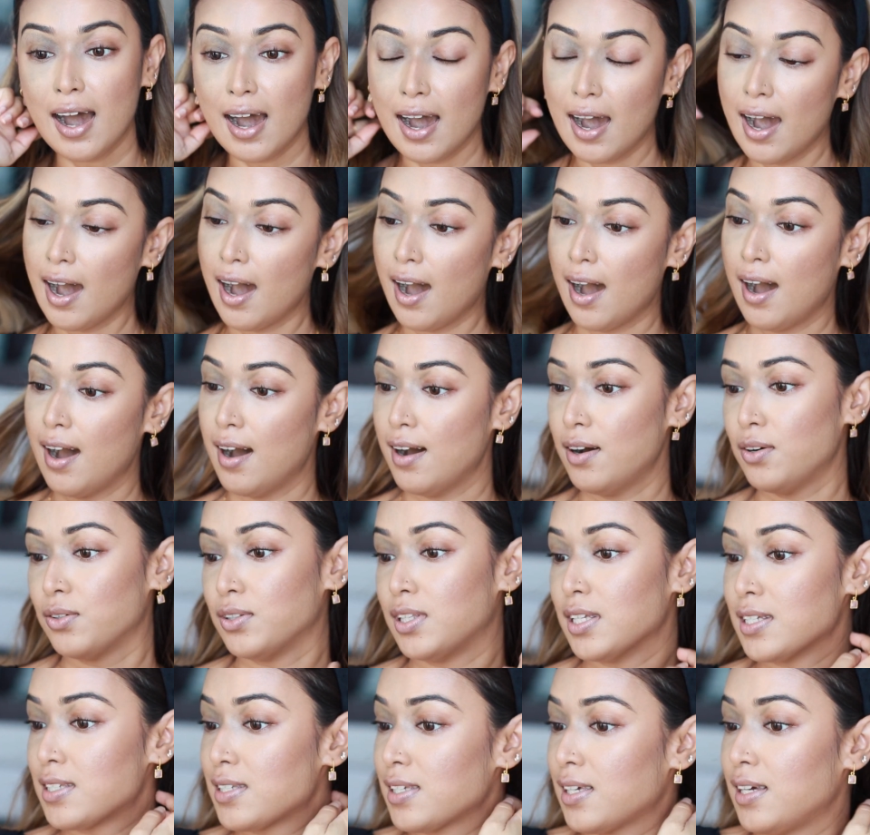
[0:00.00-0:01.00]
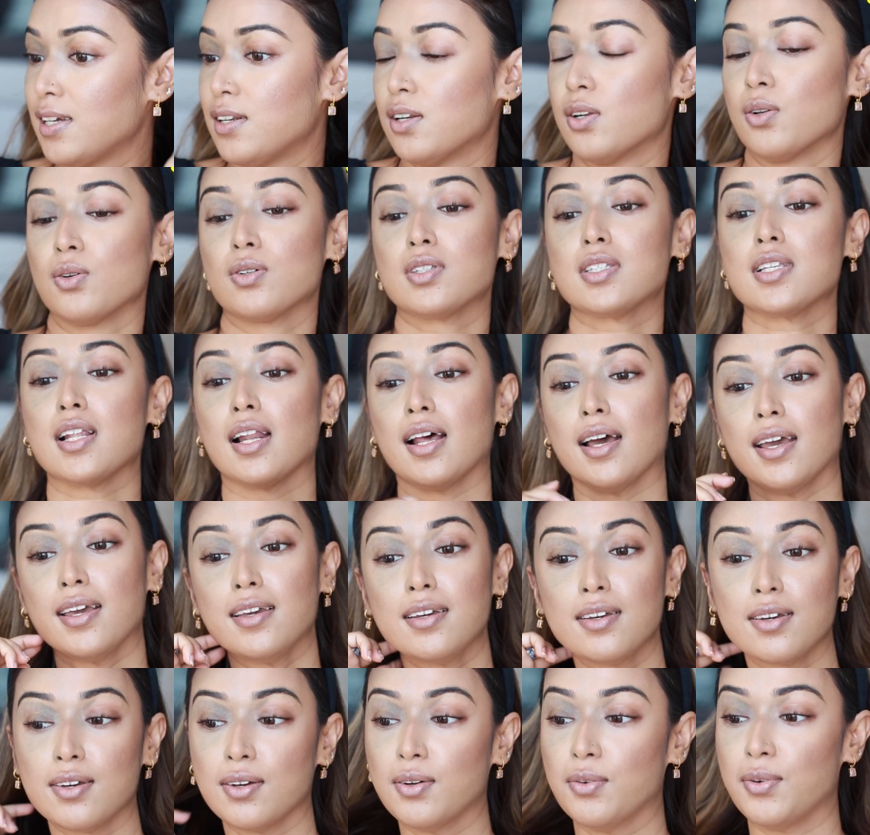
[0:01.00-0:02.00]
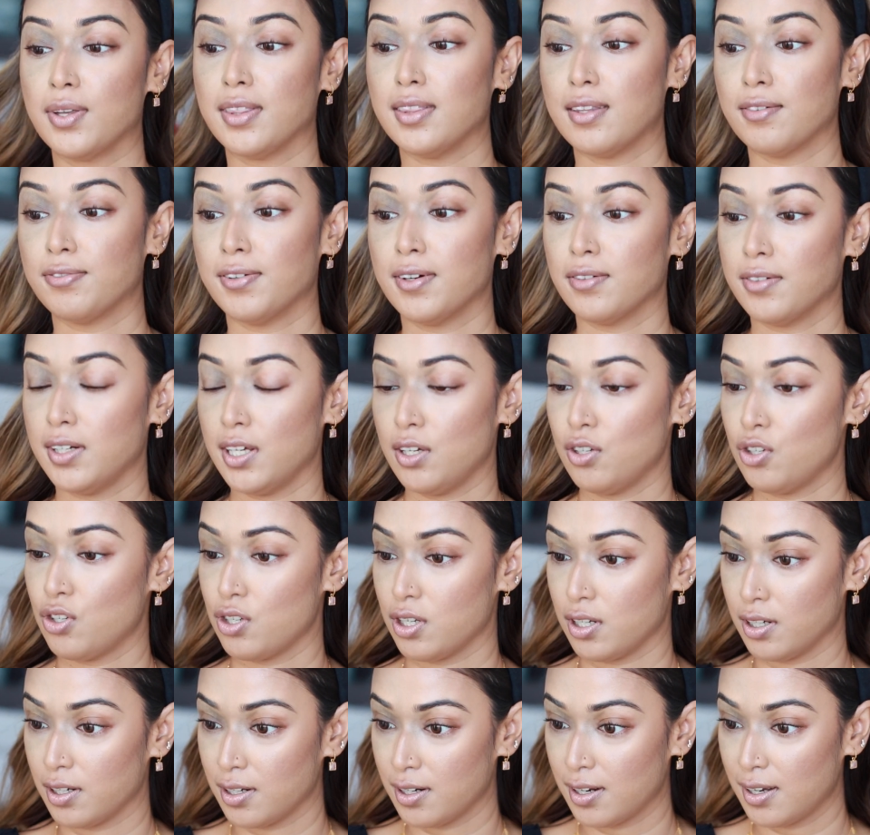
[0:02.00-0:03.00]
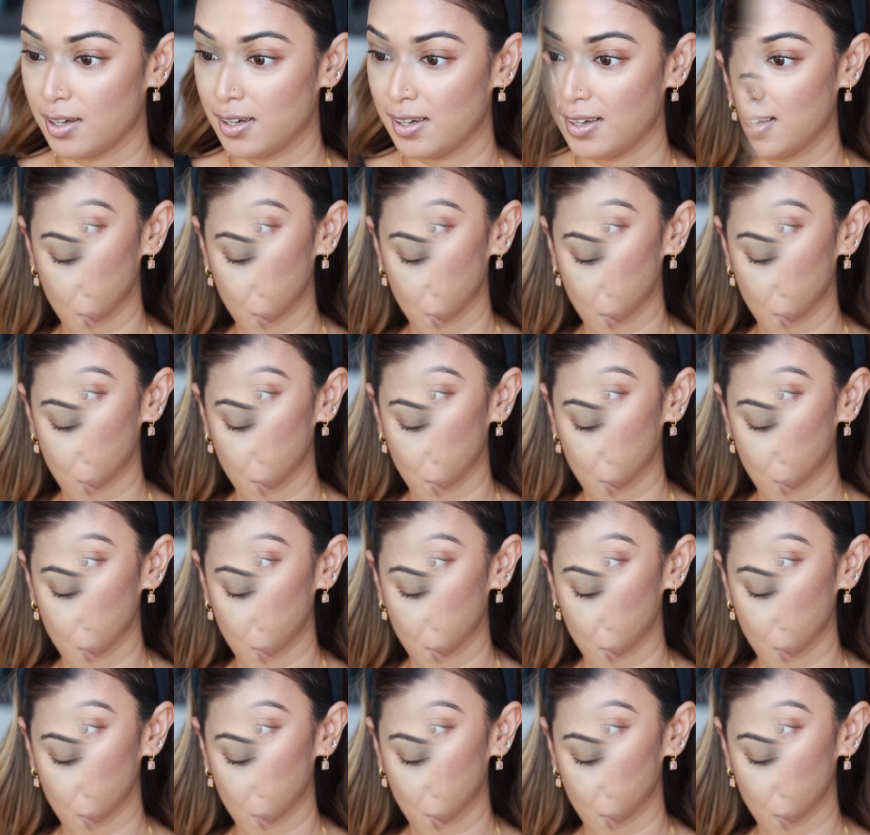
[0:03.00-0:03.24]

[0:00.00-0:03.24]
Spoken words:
how the skin looks like with the foundation.